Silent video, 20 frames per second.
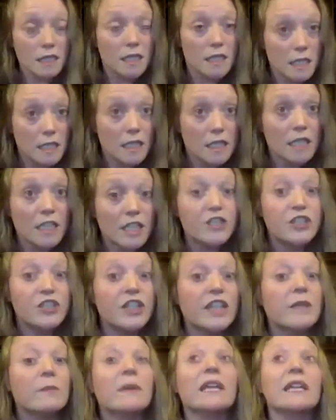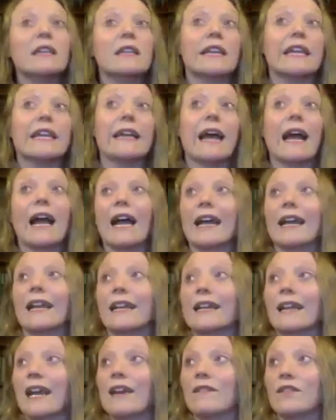legitimately,
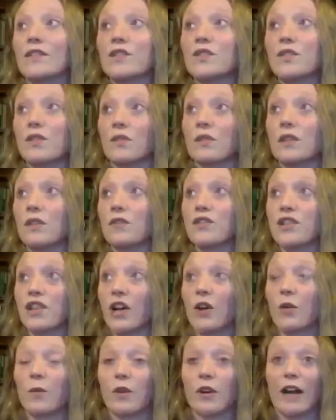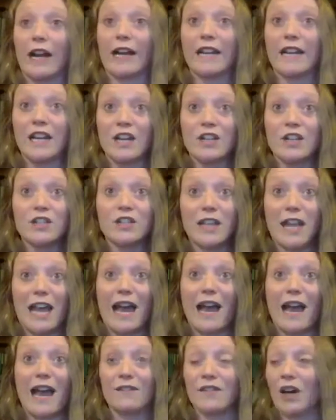I have a solo show where I
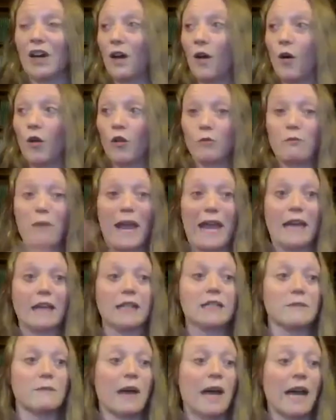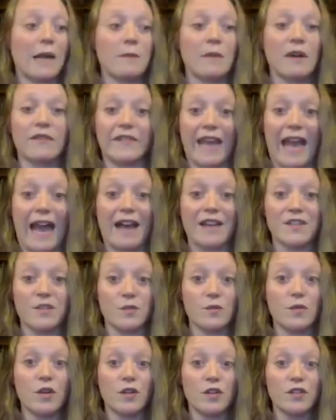have a whole pantomime of
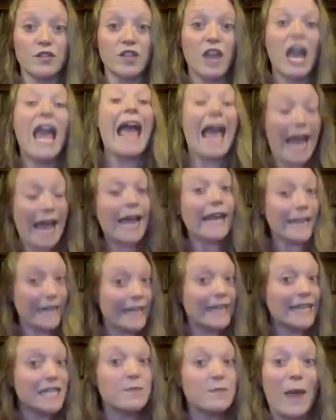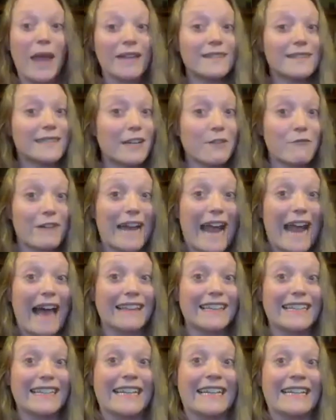casseroles. It is based in
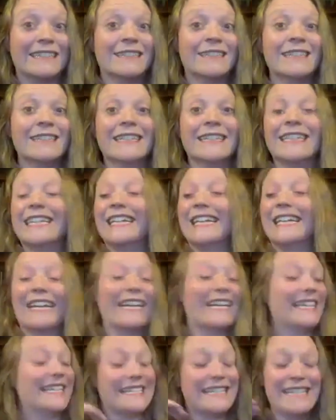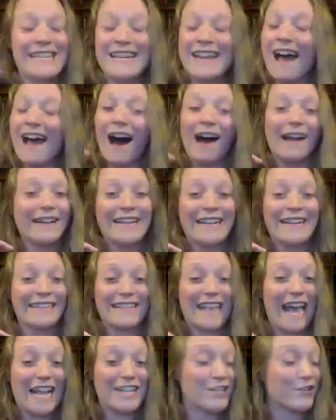reality. It's not an
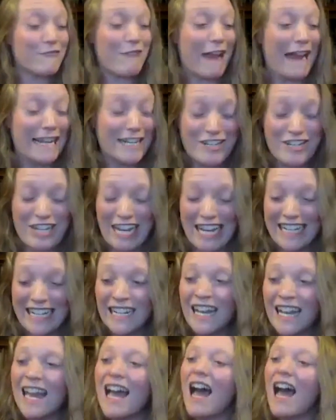exaggeration.